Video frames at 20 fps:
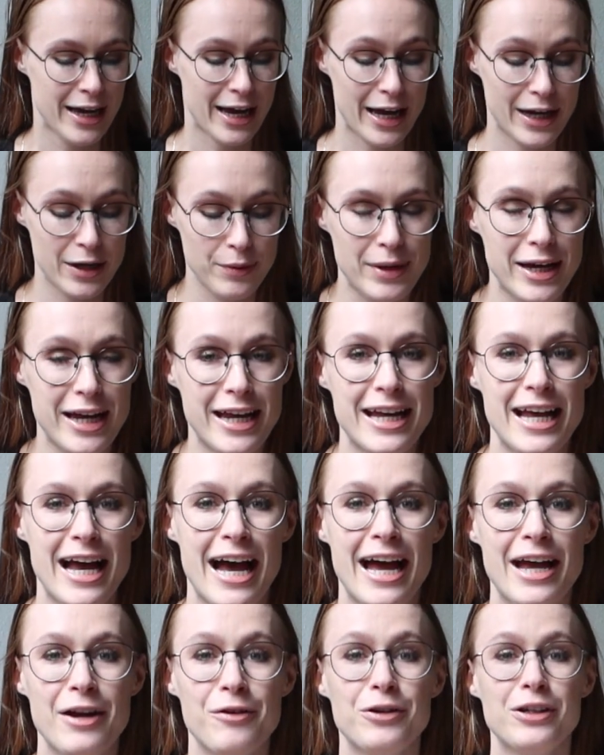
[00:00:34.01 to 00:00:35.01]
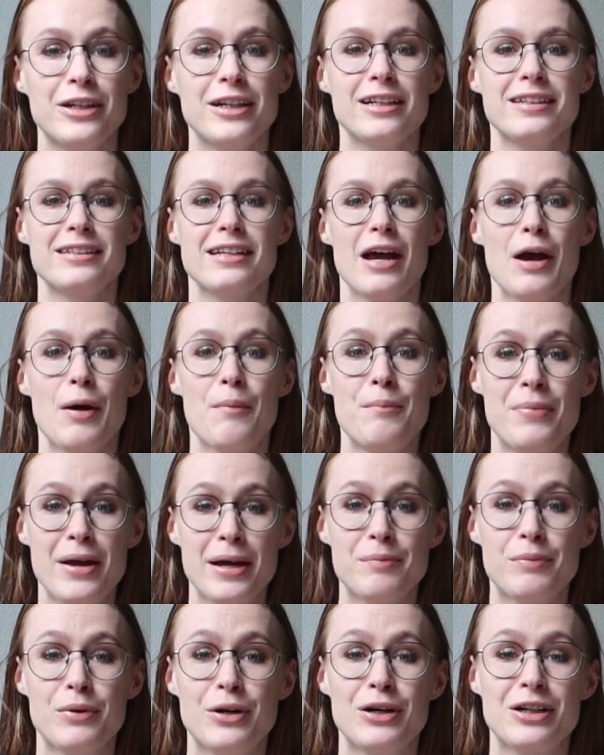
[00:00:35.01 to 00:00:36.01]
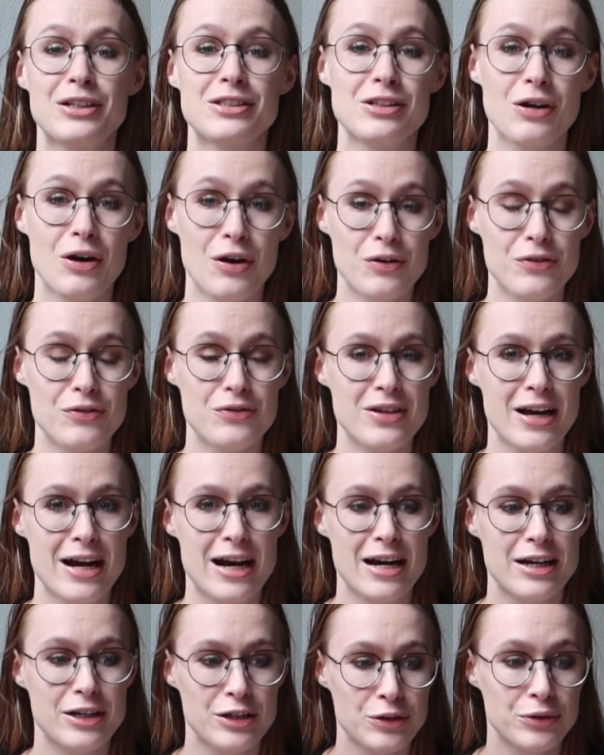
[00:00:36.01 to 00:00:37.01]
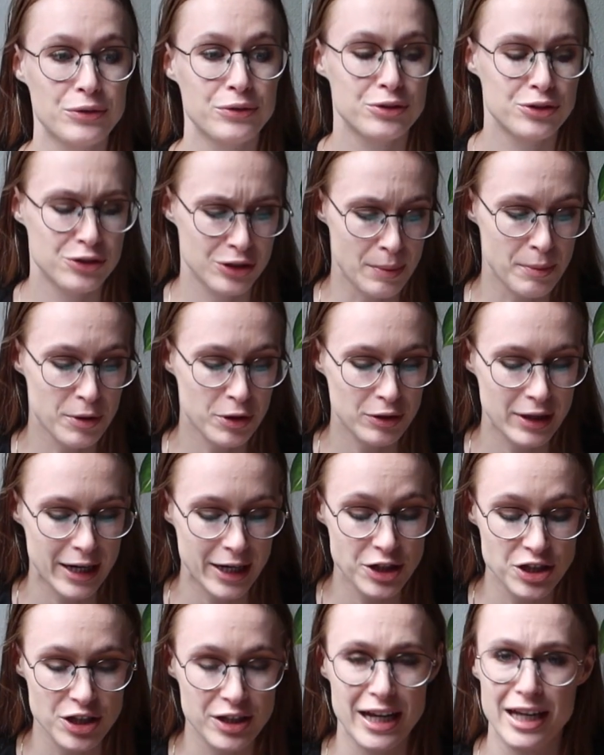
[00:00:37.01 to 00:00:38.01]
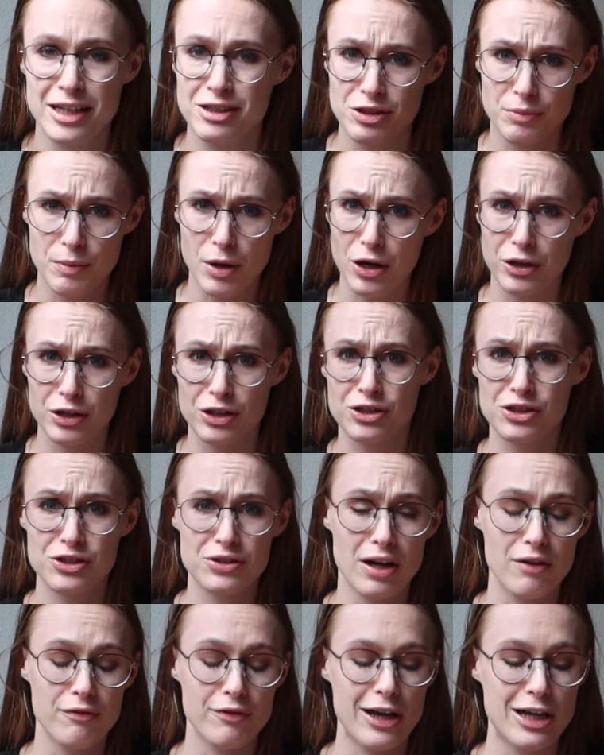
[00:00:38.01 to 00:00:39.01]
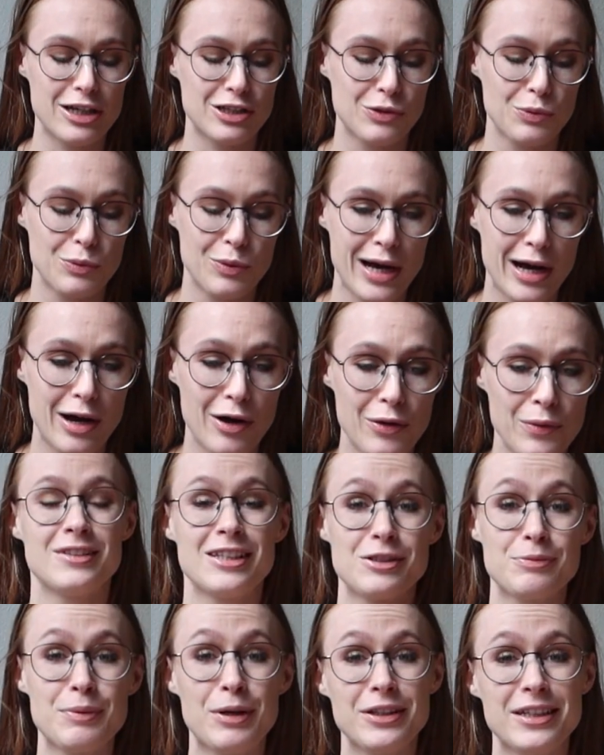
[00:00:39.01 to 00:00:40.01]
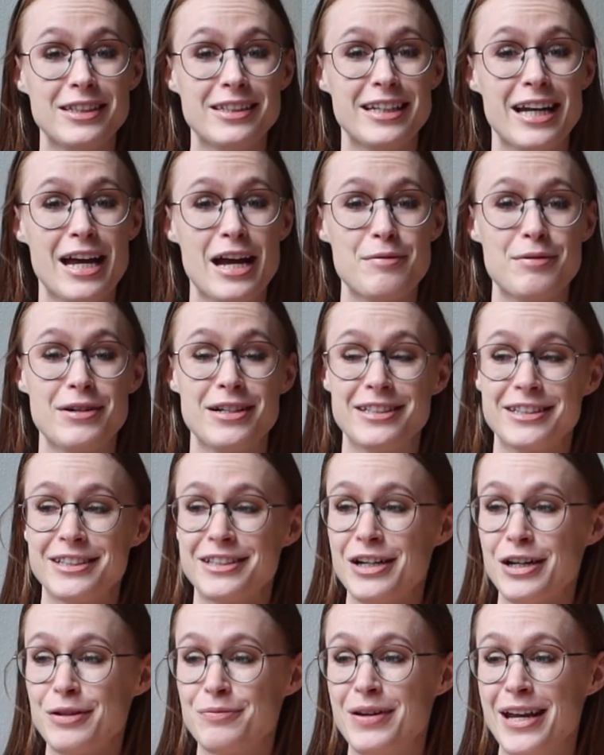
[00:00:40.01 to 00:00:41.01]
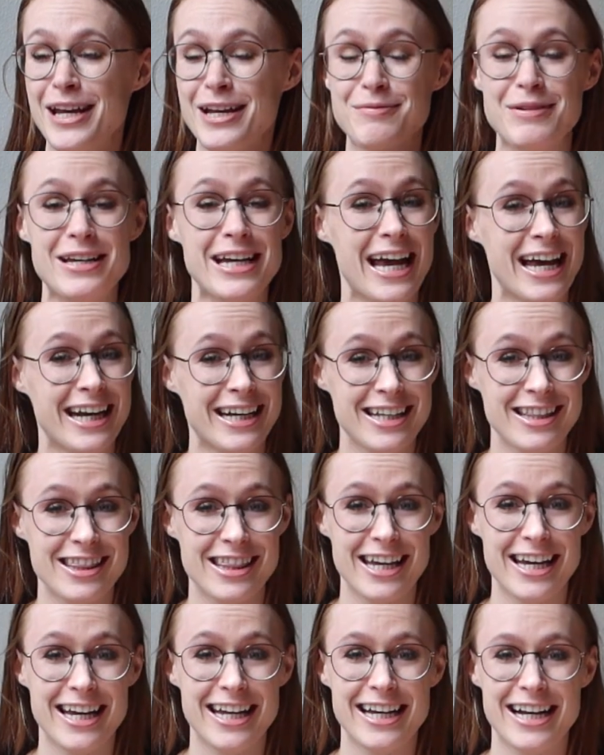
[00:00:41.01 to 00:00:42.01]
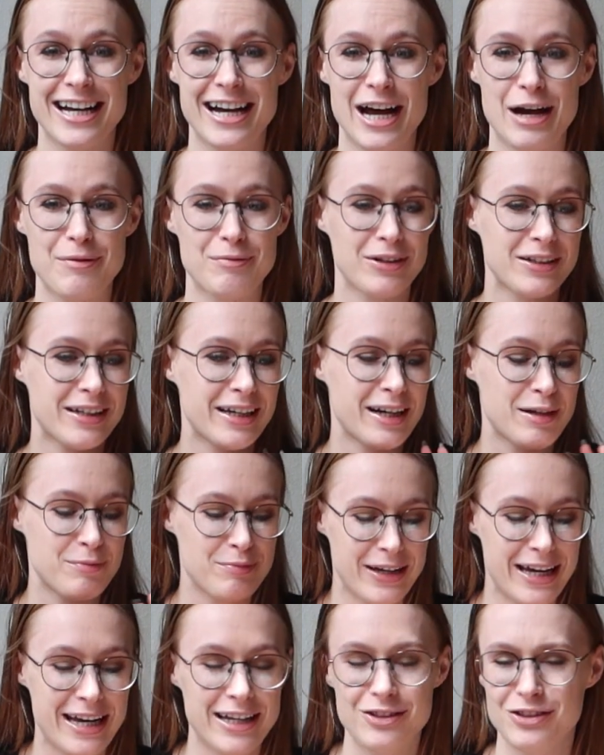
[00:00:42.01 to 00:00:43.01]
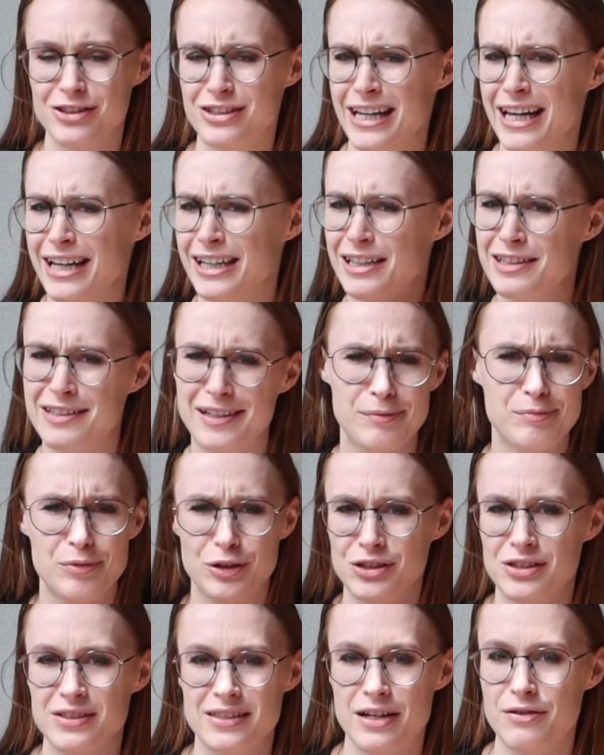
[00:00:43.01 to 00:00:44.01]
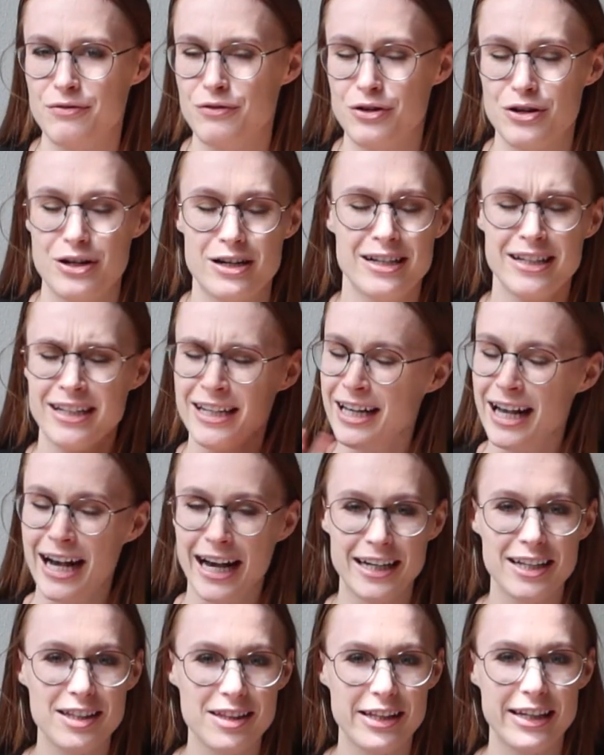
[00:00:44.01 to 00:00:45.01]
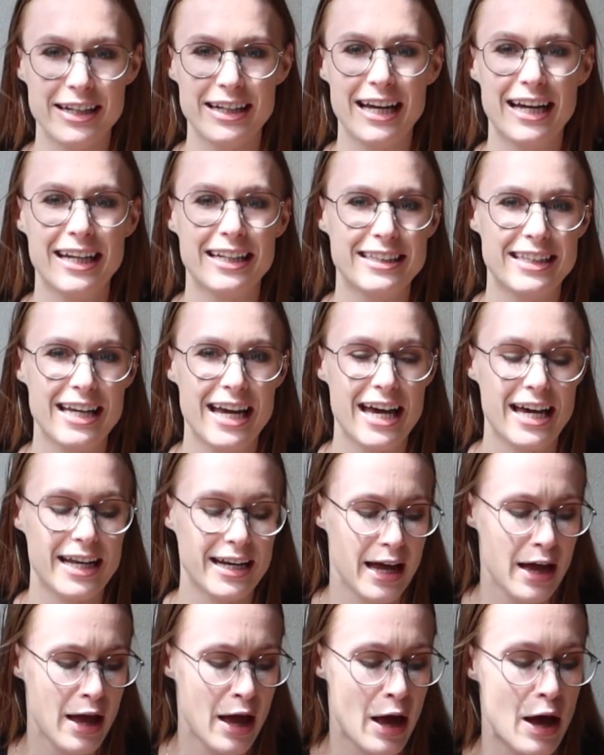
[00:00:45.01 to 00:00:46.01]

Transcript: Anyway, I ordered a big box of their new summer collection and some other stuff as well. Small disclaimer, they're not paying me anything. I'm not getting paid to say anything positive or anything like that.